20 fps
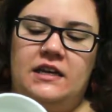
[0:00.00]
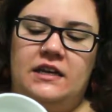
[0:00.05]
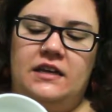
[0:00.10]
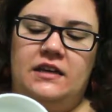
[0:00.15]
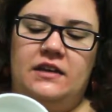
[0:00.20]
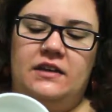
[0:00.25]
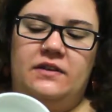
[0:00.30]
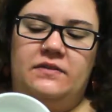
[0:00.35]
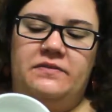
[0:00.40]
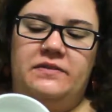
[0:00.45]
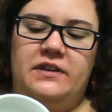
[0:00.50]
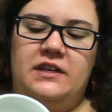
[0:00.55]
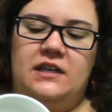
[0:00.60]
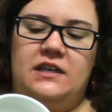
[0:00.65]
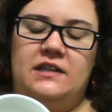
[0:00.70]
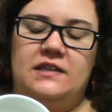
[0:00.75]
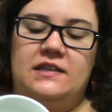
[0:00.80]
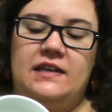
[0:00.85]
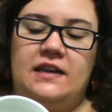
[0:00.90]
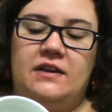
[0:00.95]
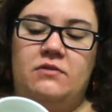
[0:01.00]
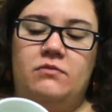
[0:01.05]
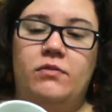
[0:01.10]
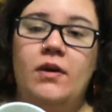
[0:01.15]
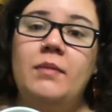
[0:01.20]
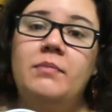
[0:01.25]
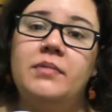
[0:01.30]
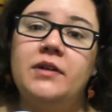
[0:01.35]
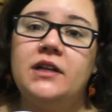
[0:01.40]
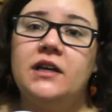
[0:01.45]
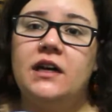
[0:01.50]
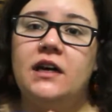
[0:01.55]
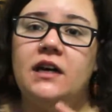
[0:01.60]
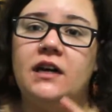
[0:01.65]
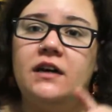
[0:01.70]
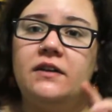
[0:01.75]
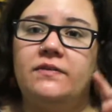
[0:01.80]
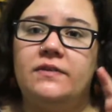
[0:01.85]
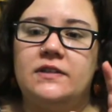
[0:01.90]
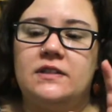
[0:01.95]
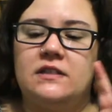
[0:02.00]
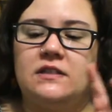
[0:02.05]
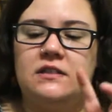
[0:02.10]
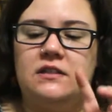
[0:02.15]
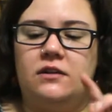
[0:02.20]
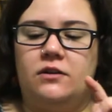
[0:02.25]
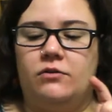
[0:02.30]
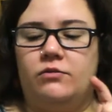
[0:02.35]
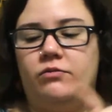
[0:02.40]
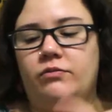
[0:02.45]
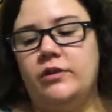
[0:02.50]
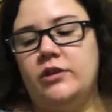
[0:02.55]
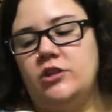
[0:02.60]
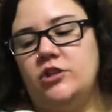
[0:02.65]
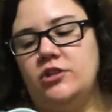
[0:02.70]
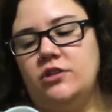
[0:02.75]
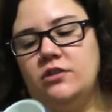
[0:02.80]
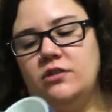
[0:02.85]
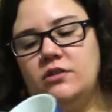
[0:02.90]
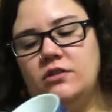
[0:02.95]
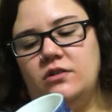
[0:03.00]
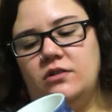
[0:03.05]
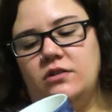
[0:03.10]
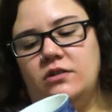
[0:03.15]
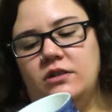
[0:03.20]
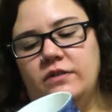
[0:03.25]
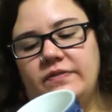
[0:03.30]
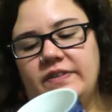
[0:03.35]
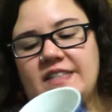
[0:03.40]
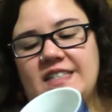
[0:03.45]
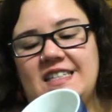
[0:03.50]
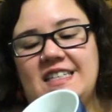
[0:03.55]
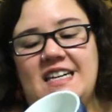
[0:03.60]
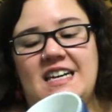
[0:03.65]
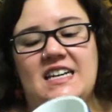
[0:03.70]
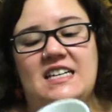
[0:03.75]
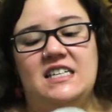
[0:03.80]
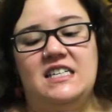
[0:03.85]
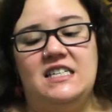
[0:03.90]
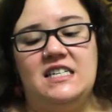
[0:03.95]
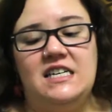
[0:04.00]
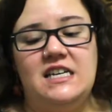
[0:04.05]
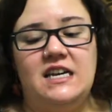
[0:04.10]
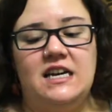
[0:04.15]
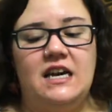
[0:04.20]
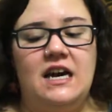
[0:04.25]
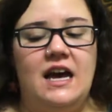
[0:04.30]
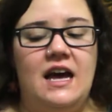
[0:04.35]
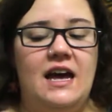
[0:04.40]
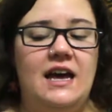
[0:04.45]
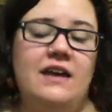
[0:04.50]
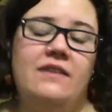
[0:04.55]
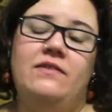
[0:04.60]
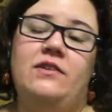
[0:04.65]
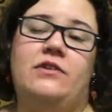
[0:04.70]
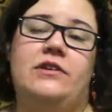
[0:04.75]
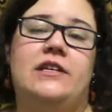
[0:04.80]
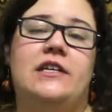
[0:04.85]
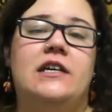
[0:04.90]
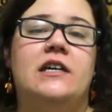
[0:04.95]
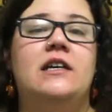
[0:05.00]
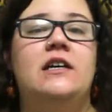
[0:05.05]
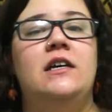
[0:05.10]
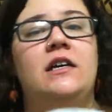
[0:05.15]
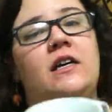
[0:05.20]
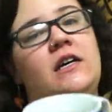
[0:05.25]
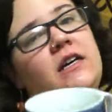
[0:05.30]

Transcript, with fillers: if it's a replica, if it's an original, if it's an antique, I have no idea.